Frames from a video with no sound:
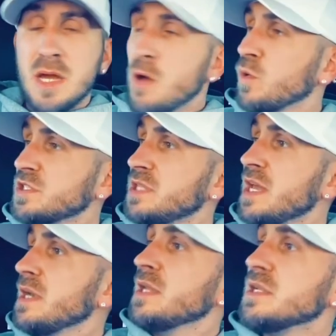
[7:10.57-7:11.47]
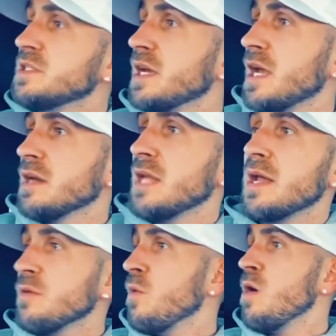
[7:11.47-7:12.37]
We're standing in the checkout line
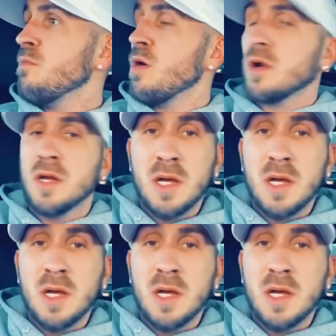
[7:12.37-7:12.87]
at Walmart.